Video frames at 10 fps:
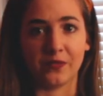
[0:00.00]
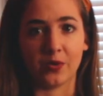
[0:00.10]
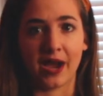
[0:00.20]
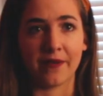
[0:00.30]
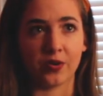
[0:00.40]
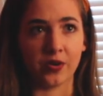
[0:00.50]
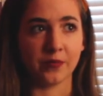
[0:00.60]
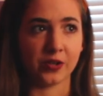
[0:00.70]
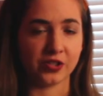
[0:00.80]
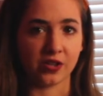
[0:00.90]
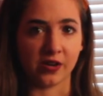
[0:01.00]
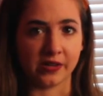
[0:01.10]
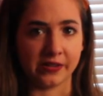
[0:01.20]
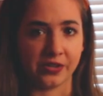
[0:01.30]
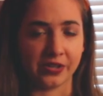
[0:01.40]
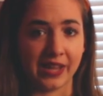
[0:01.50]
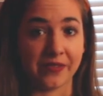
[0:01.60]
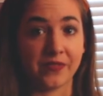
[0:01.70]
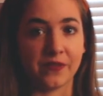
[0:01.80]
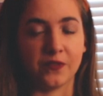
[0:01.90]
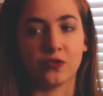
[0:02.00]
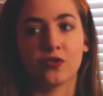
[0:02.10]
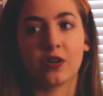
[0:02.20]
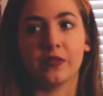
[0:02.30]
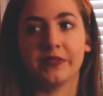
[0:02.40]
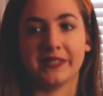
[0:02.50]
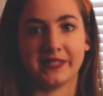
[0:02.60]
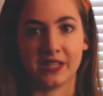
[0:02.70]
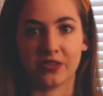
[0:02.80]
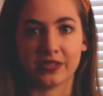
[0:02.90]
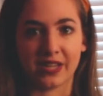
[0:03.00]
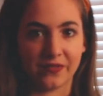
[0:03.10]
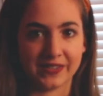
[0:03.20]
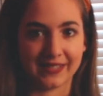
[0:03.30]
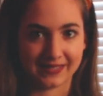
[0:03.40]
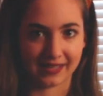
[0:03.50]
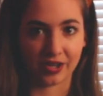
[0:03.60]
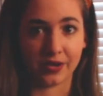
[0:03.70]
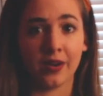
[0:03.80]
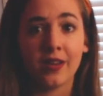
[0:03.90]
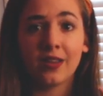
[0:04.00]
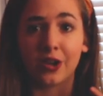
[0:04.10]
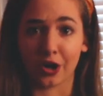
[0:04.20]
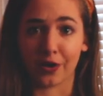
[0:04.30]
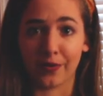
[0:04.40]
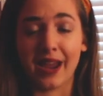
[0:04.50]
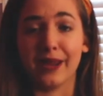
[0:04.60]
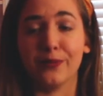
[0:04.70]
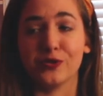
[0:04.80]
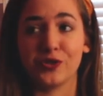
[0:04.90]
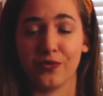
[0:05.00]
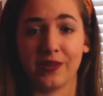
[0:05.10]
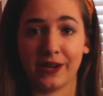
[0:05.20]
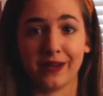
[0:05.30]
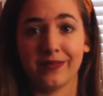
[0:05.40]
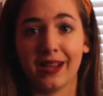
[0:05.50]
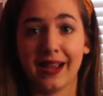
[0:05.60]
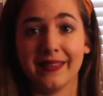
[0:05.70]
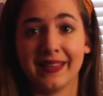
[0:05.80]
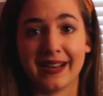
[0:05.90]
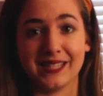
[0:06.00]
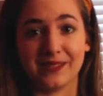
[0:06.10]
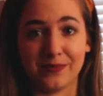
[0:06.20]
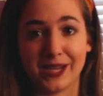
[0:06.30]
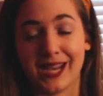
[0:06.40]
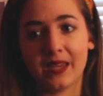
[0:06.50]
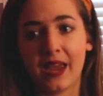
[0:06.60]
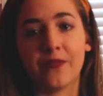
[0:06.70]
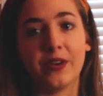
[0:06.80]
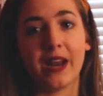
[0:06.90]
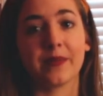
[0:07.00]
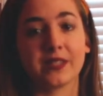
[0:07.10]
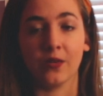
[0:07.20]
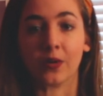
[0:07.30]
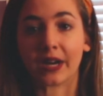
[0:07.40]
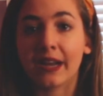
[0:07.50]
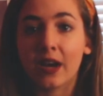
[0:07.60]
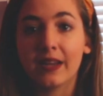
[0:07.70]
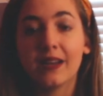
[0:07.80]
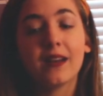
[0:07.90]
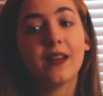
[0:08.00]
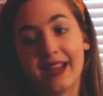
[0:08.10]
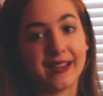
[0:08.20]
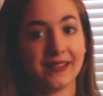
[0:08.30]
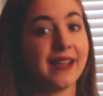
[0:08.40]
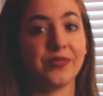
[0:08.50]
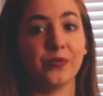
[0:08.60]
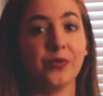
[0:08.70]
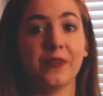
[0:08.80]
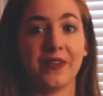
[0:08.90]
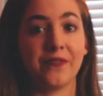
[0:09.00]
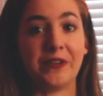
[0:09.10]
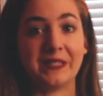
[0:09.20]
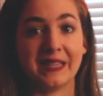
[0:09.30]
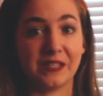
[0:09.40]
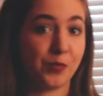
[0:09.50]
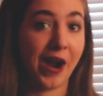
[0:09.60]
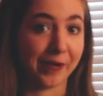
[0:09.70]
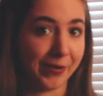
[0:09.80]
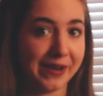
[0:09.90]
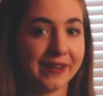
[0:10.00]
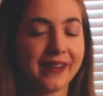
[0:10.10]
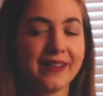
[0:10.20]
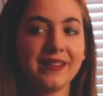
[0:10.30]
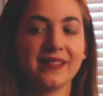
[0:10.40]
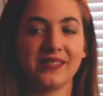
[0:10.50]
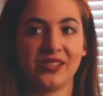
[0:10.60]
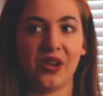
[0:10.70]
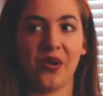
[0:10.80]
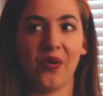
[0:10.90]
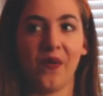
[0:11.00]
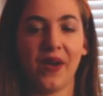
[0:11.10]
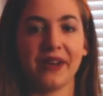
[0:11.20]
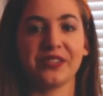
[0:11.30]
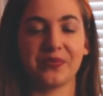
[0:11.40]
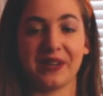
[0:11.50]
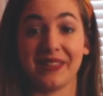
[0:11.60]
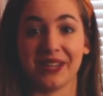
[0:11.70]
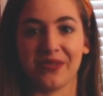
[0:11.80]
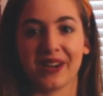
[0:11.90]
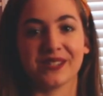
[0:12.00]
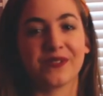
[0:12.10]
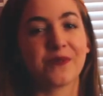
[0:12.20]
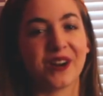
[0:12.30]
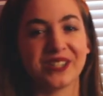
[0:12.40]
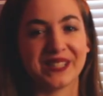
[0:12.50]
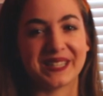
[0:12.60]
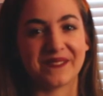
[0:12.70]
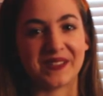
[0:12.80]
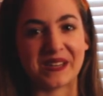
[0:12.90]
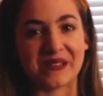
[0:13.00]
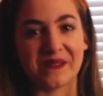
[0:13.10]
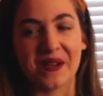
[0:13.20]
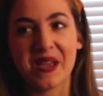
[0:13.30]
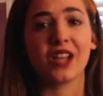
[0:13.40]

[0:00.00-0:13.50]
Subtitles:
If you have grown up Christian all your life, if you struggle to see yourself as a sinner, girl, I am so there. That is me. Every day I'm working on it. At the root of every sin is pride, right? So I just want to thank you guys for watching this video.